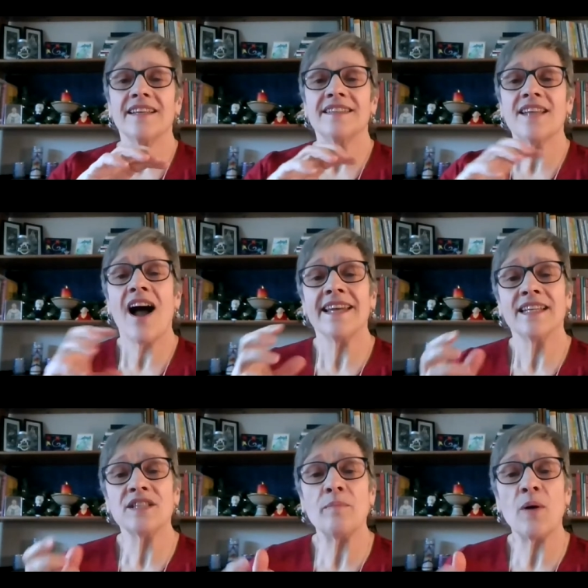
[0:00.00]
Tied
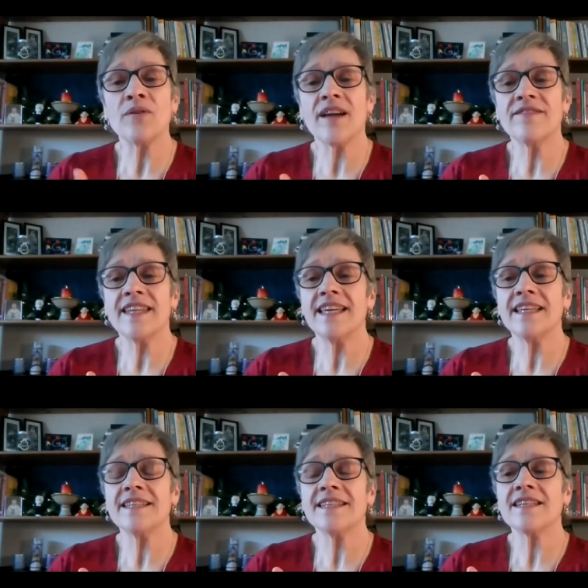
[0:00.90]
into both of
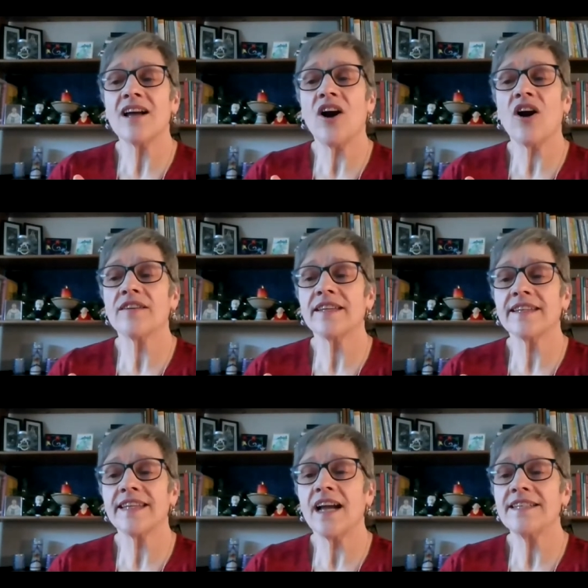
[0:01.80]
these are
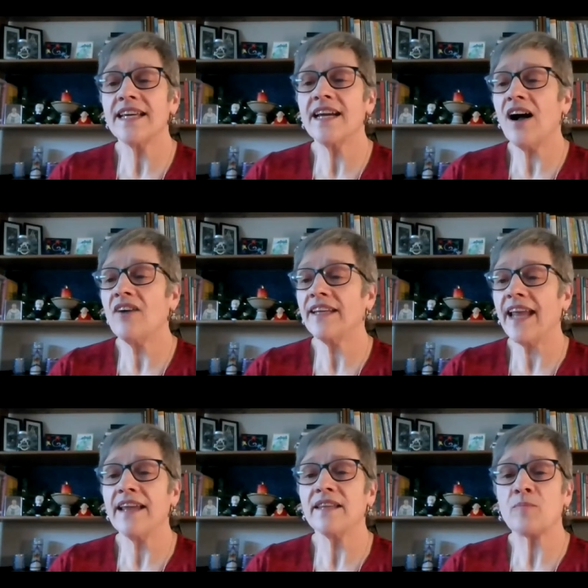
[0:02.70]
the idea of an
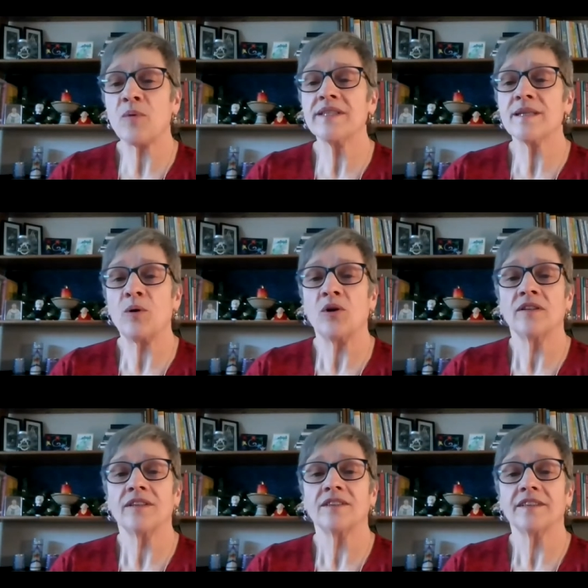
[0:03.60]
eighth
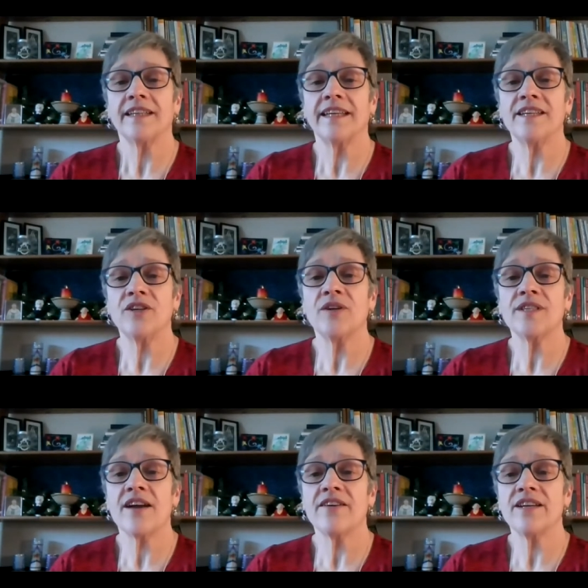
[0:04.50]
principle in
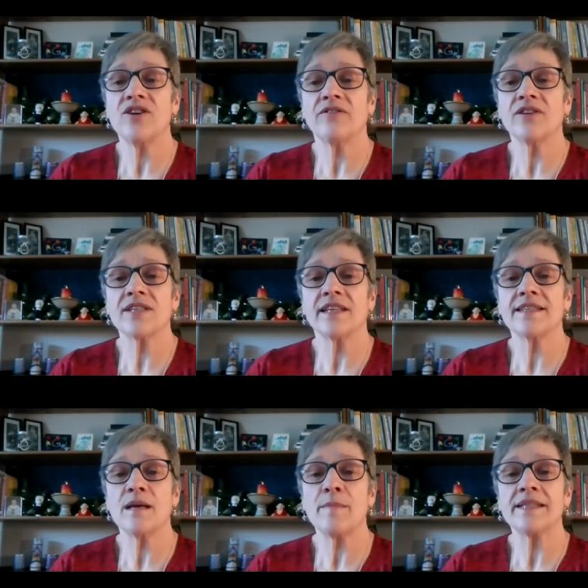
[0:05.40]
Unitarian
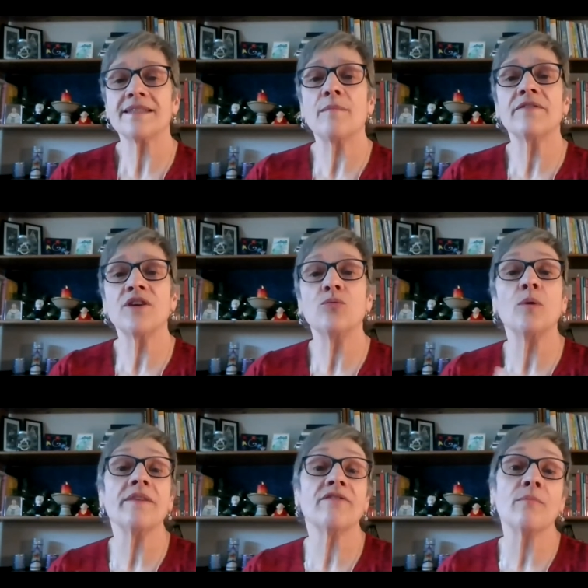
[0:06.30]
Universalism. And some of you
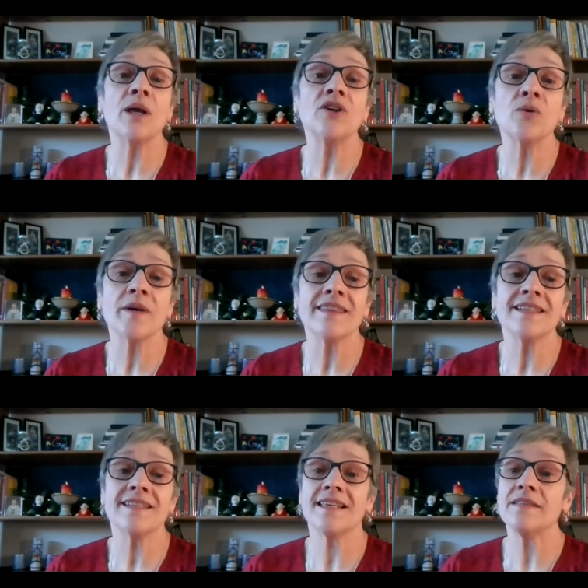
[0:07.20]
will be familiar with
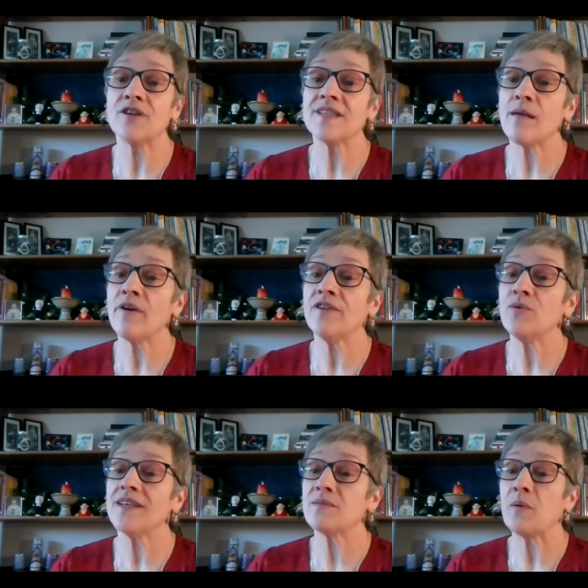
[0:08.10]
this, and for some of
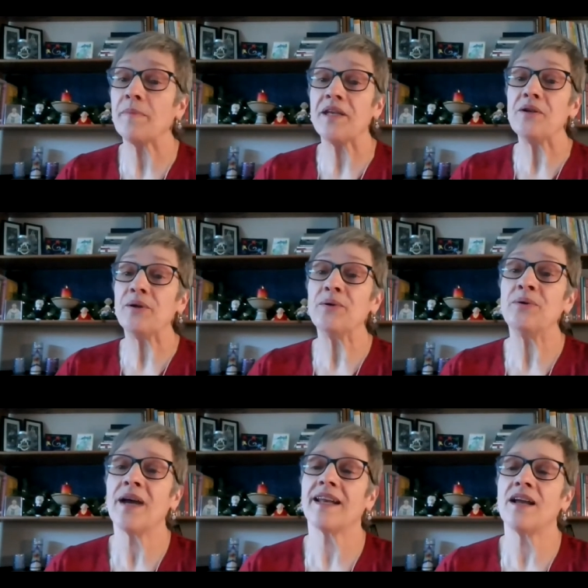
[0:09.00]
you, this will be
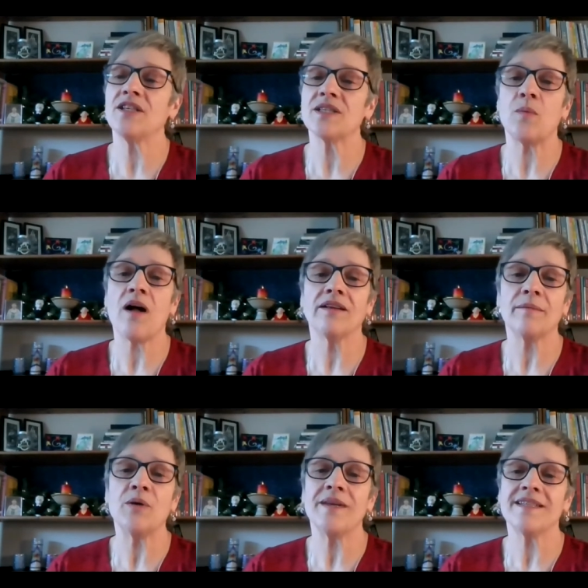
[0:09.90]
new, and I just
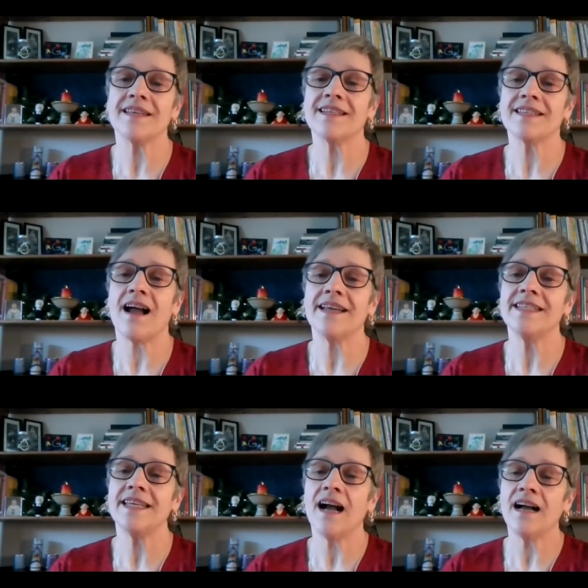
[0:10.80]
welcome you into this
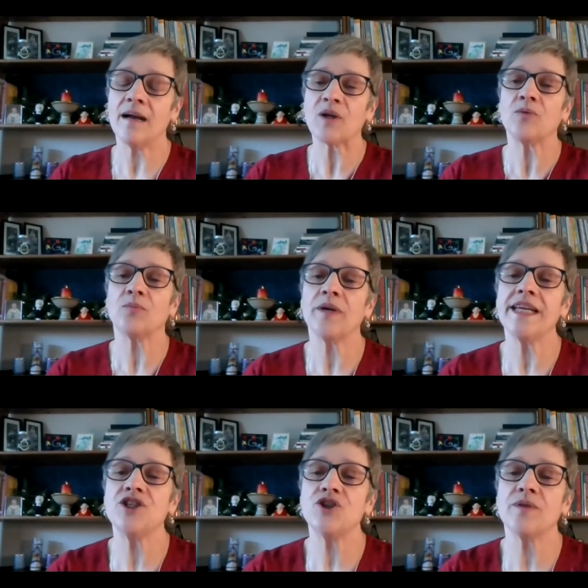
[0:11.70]
idea. I'm gonna
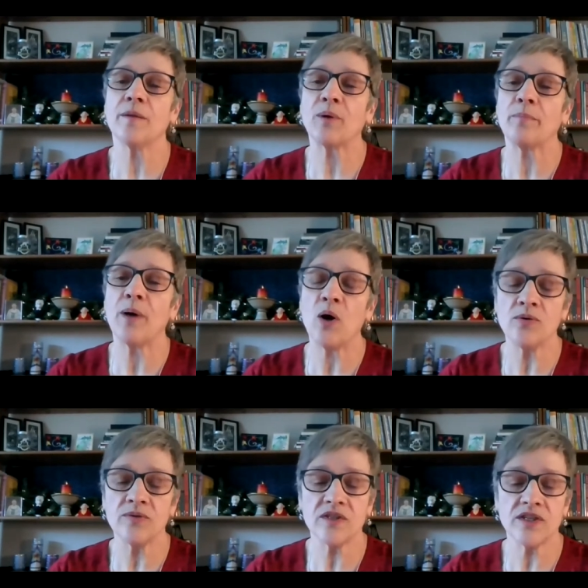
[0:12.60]
read you the
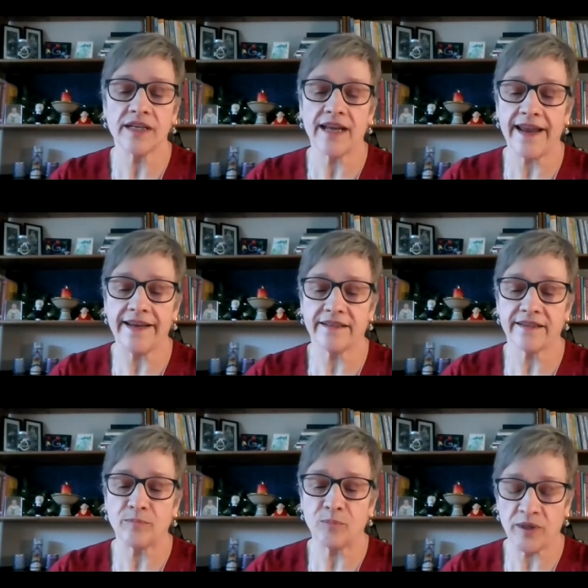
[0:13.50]
proposed eighth
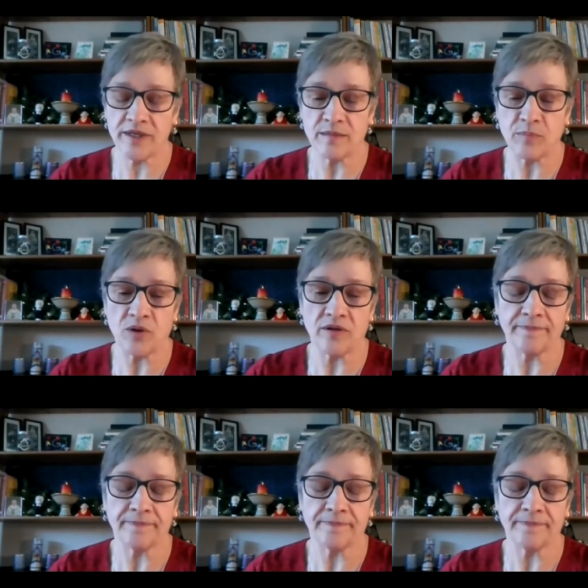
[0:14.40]
principle.